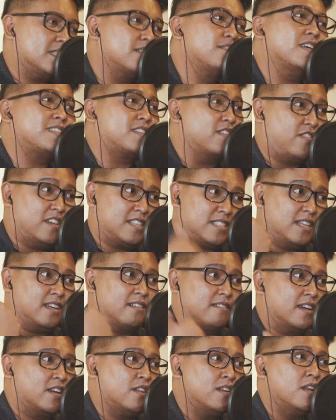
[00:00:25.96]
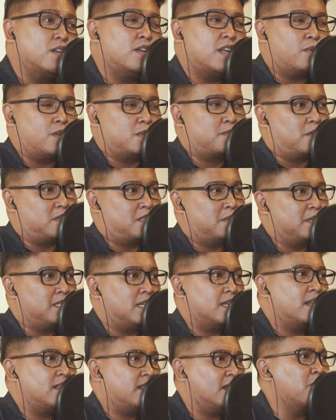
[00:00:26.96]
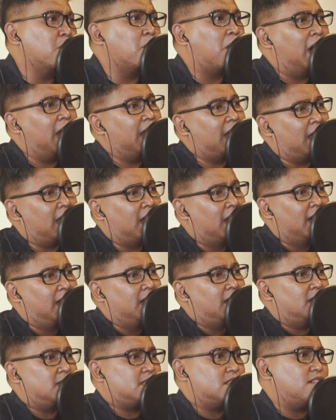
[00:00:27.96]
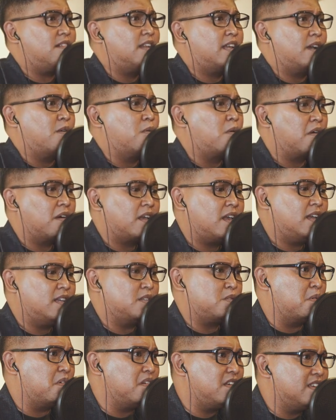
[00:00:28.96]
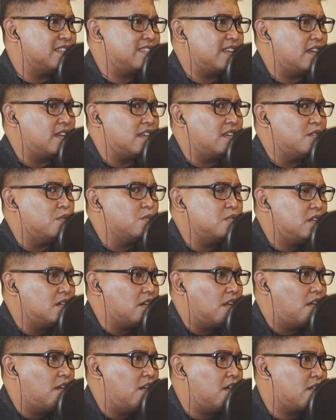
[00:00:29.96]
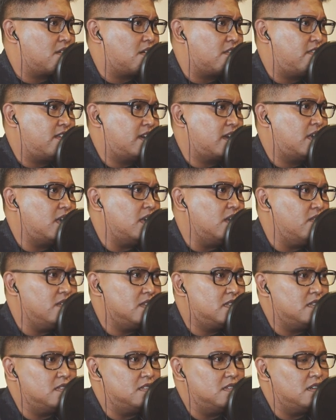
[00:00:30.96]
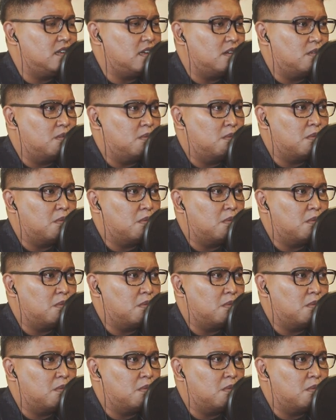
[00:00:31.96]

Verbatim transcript: that's that's the first thing, right? You didn't know that was possible. Second thing, why? It's not like Wok Hei is already, it's like using a lot of like heavy seasoning or